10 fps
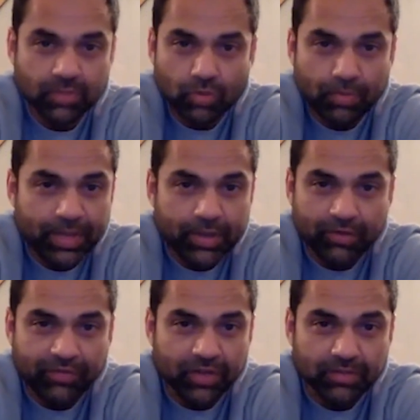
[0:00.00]
superhero
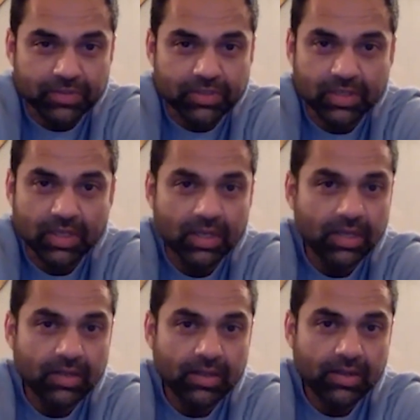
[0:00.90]
films
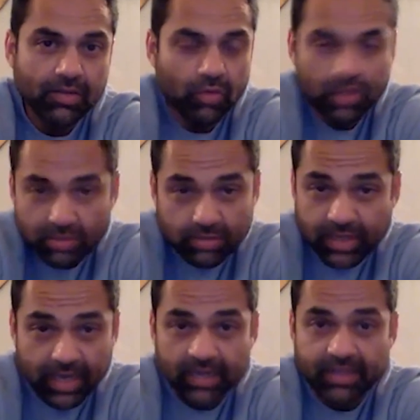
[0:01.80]
would
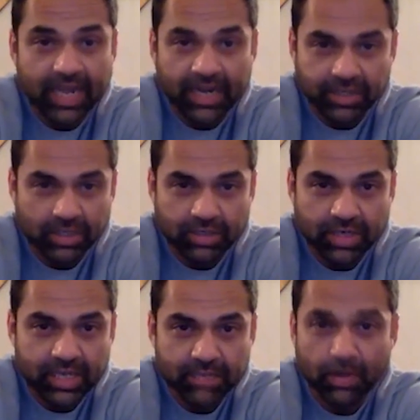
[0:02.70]
get a theatrical
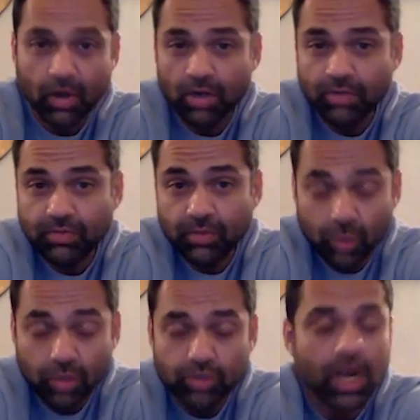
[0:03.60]
release, but all
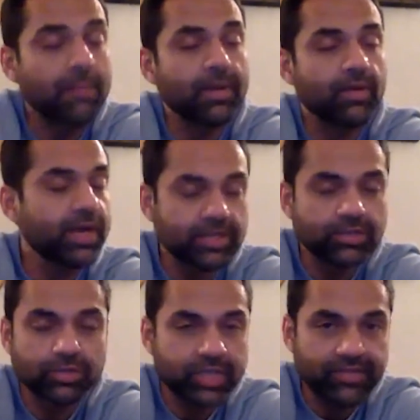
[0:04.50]
good drama went
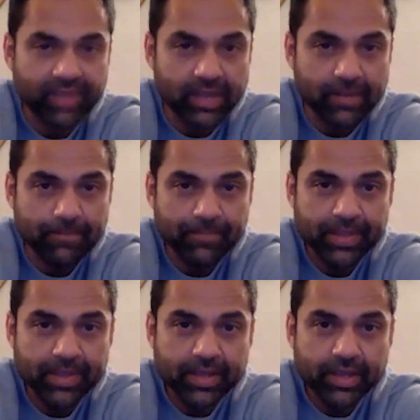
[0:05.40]
to TV.
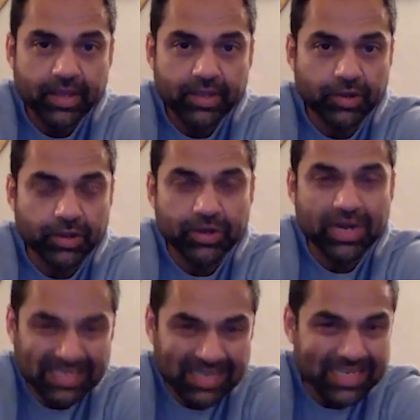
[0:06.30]
You know, you didn't
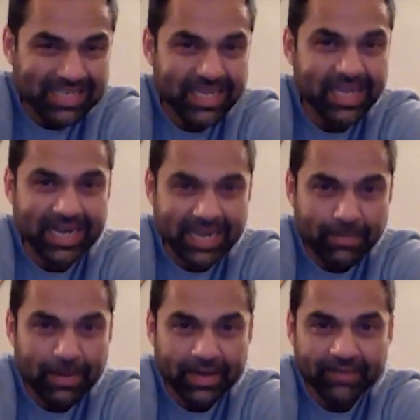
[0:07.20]
necessarily see
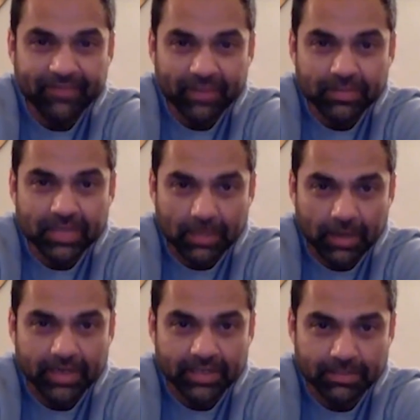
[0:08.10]
independent films come
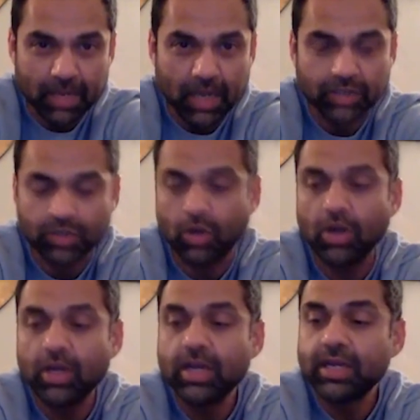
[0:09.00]
out as much or
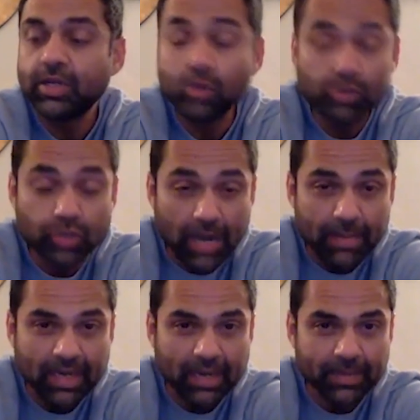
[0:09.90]
good
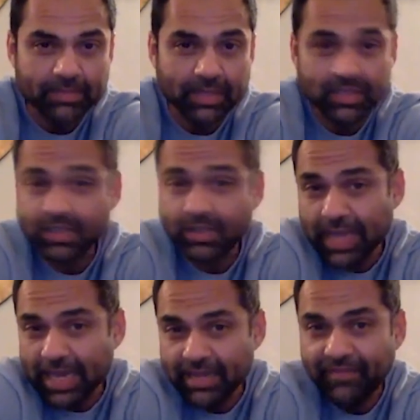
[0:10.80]
drama come as much because they were
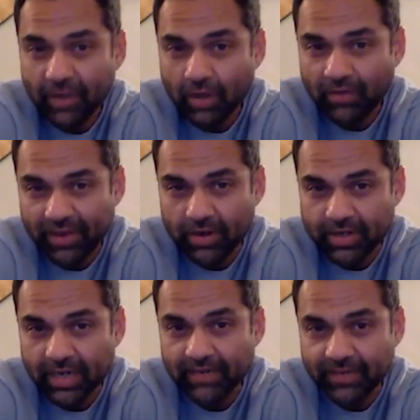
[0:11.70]
getting the fill of it on
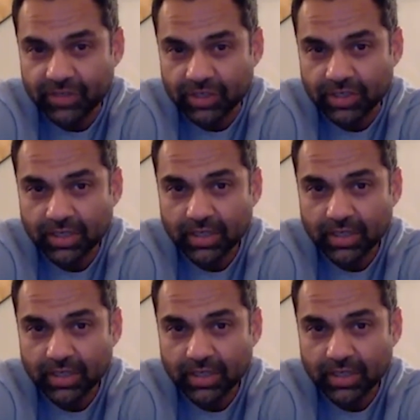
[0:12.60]
television,